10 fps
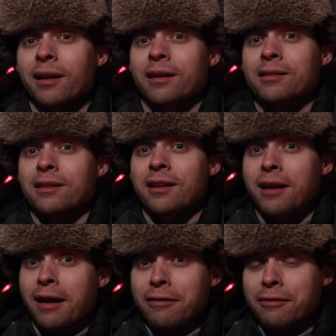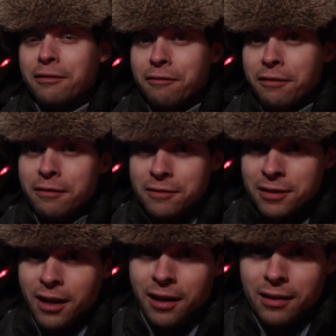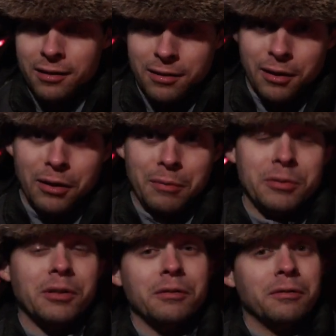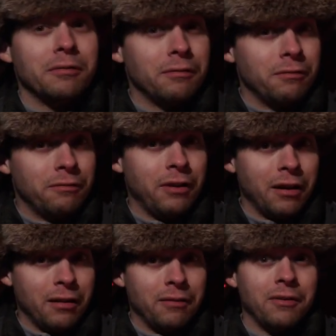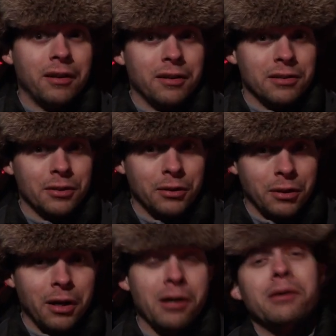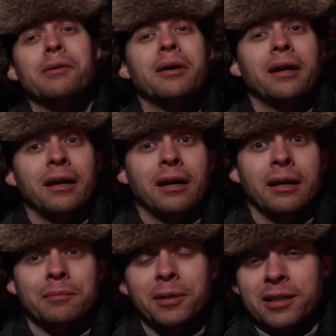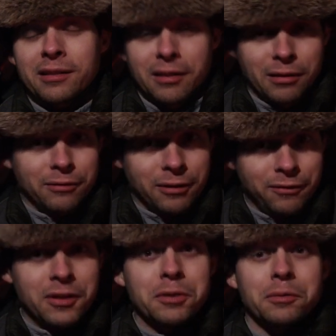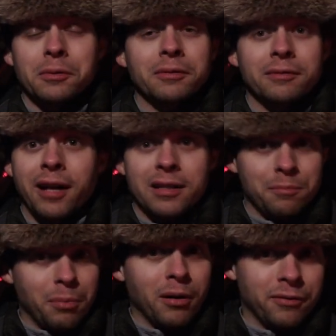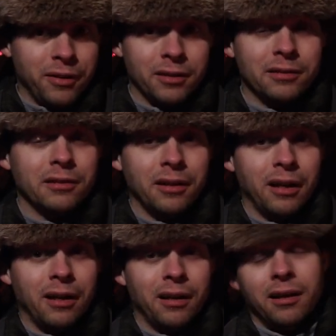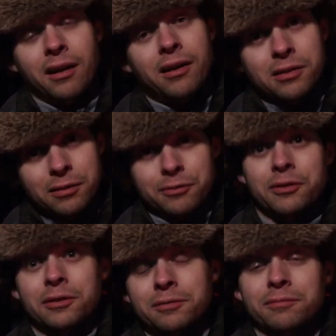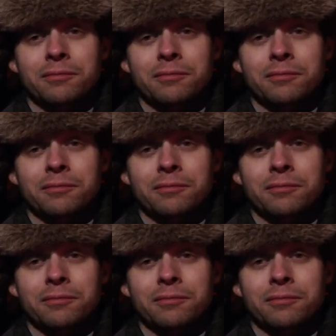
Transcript: it's an f15 scope so very very slow but you know for visual that's perfect okay and also for